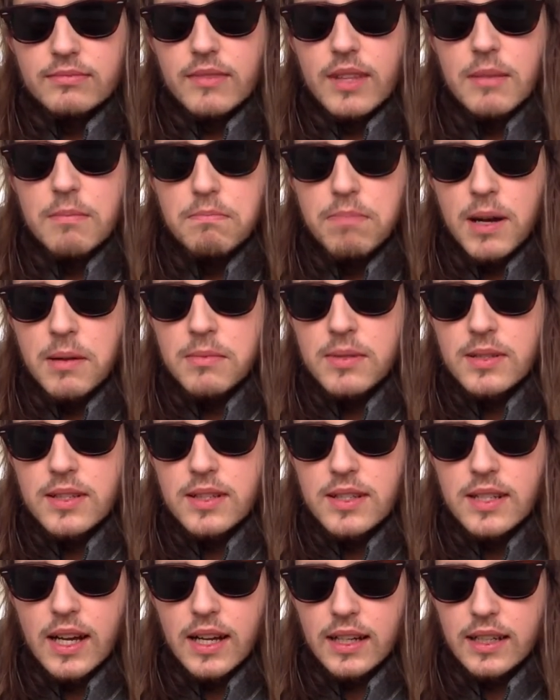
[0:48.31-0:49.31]
He
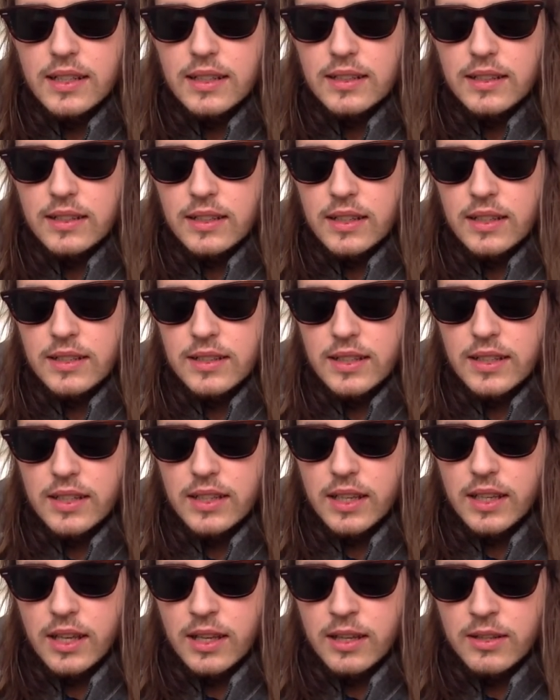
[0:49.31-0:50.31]
pummels Jackal until
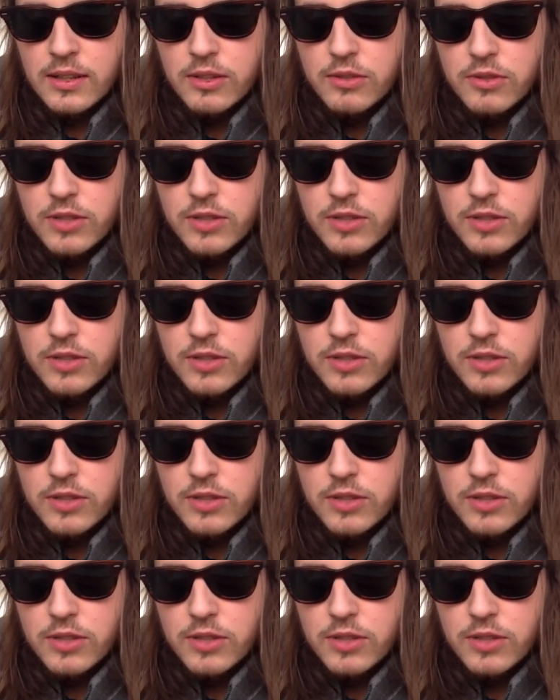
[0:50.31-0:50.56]
he can do